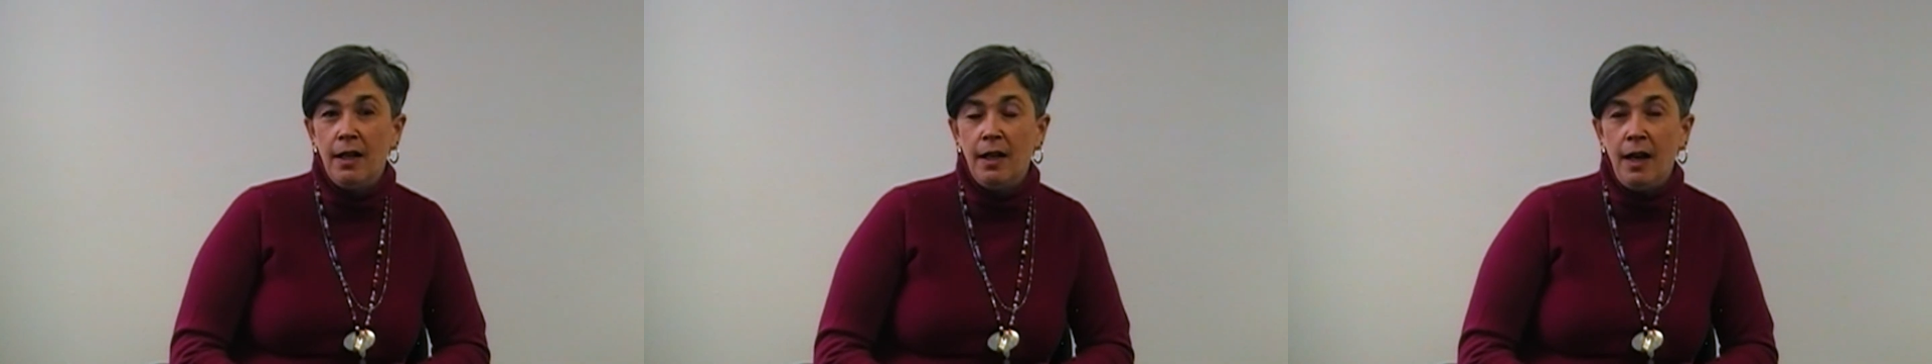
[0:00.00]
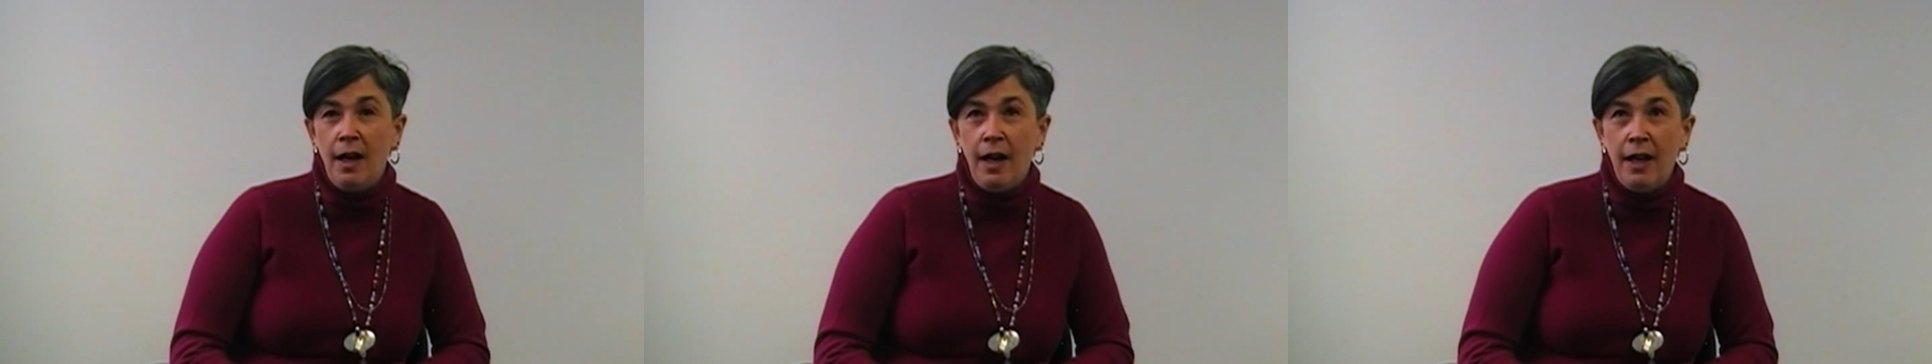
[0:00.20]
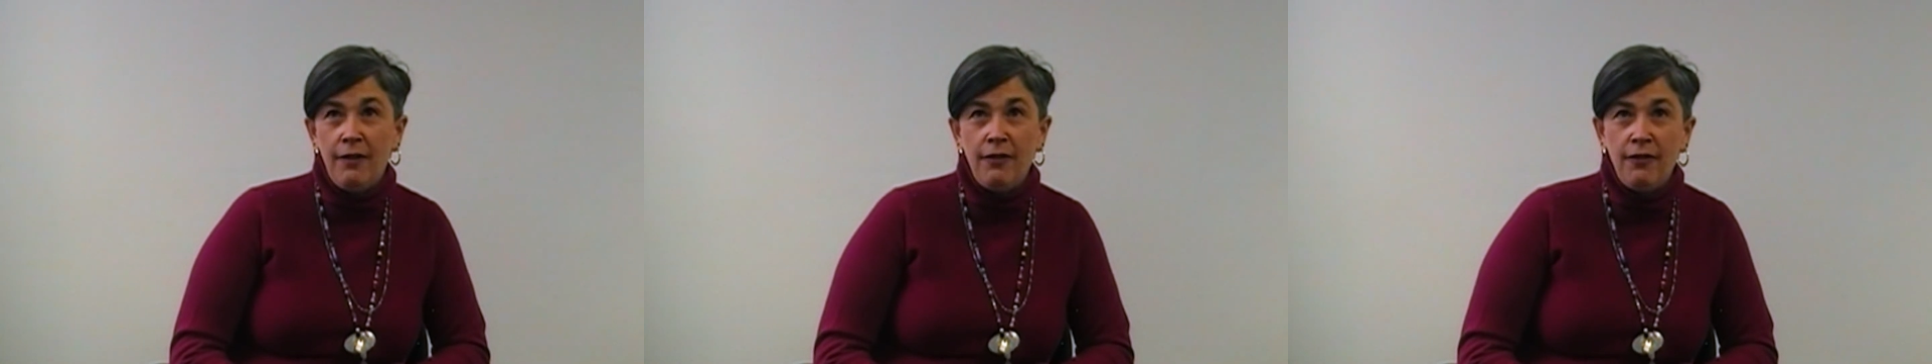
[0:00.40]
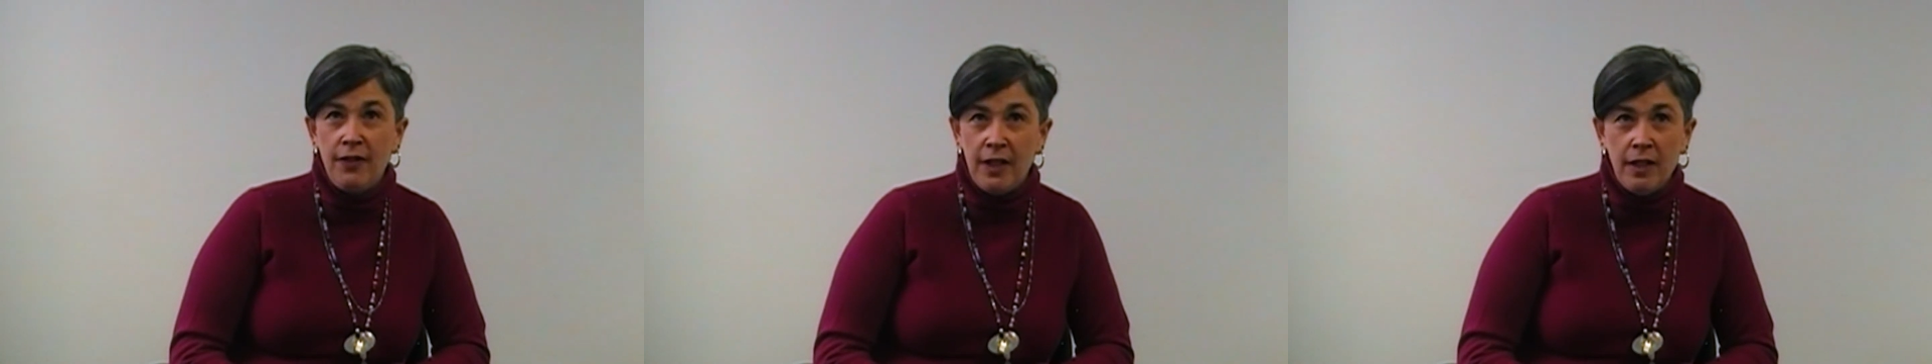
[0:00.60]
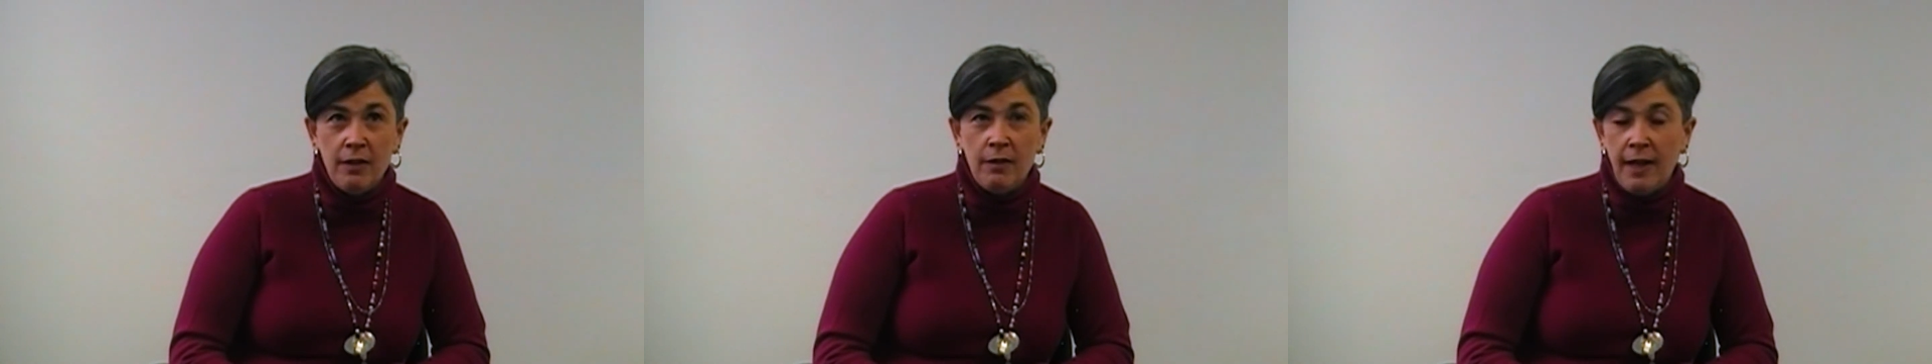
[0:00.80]
I
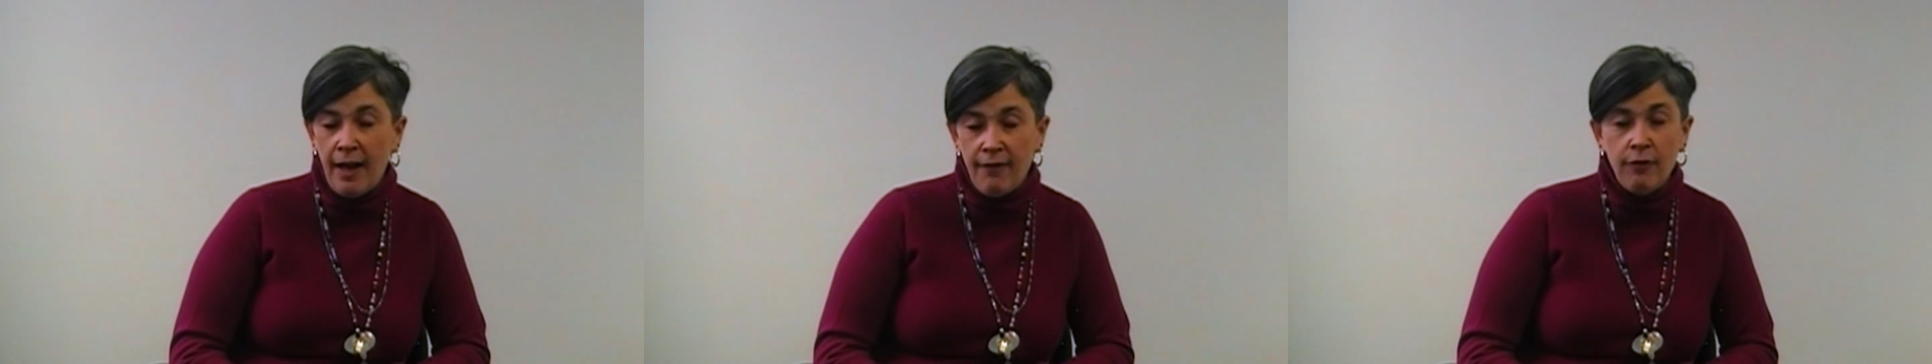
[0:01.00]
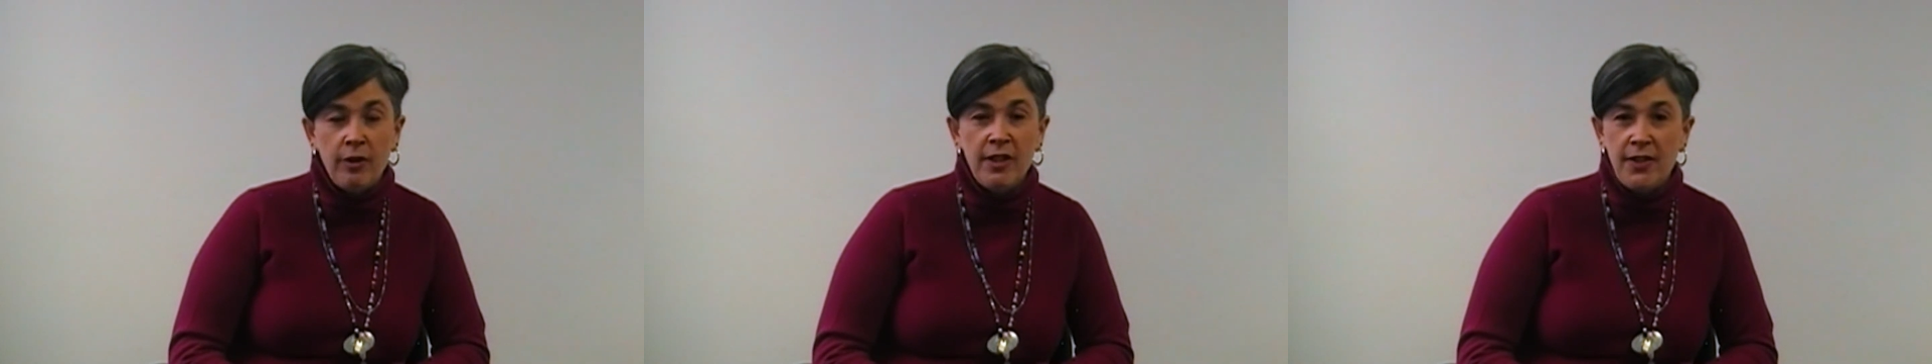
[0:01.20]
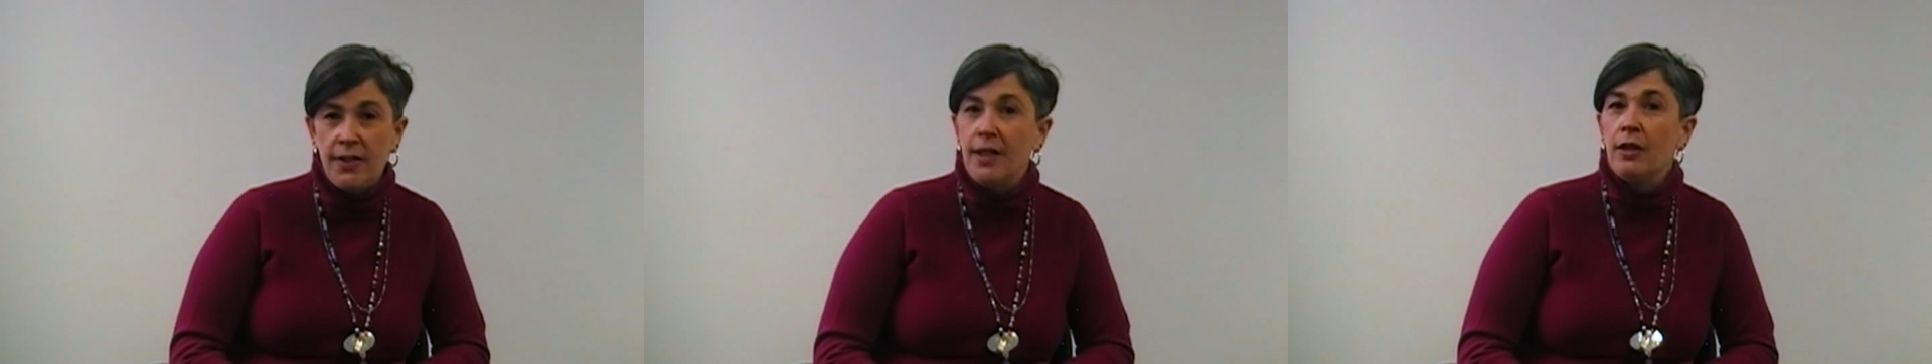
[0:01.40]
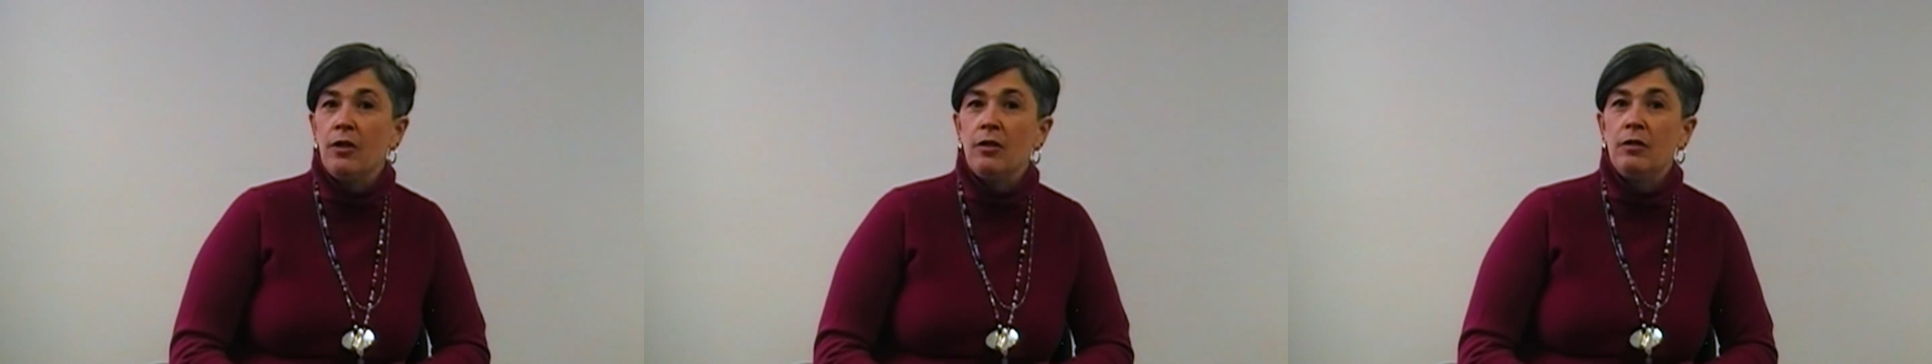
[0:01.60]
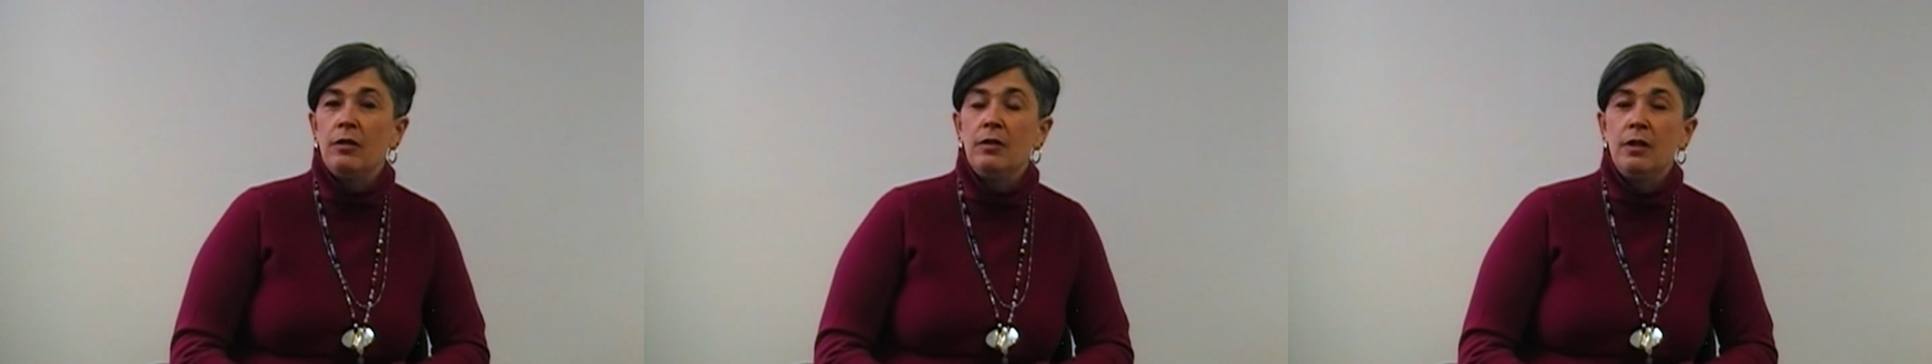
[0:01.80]
feel every
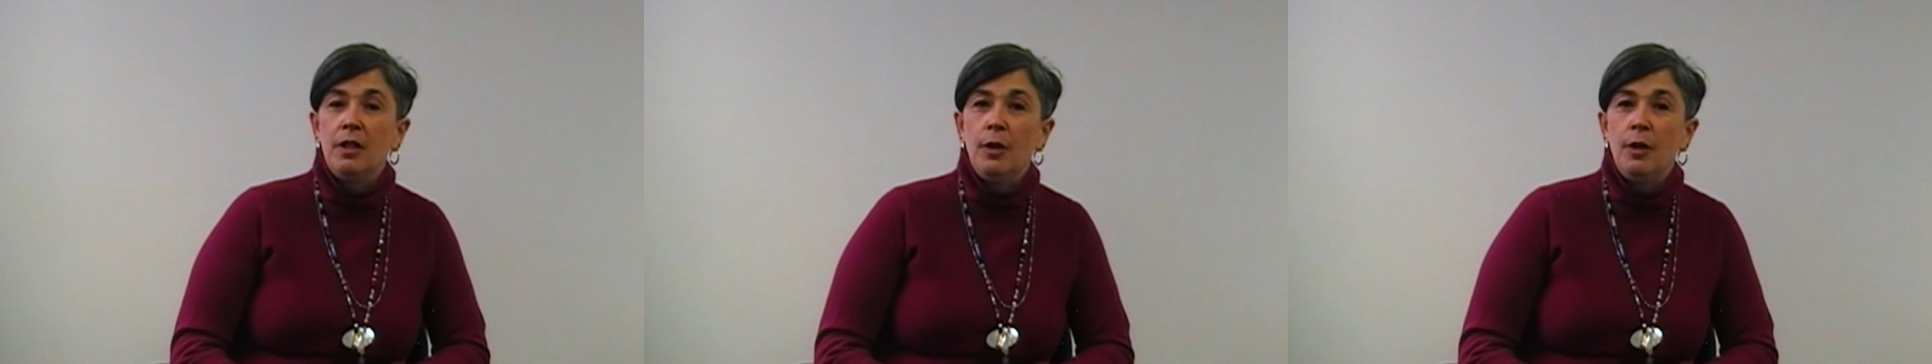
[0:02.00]
single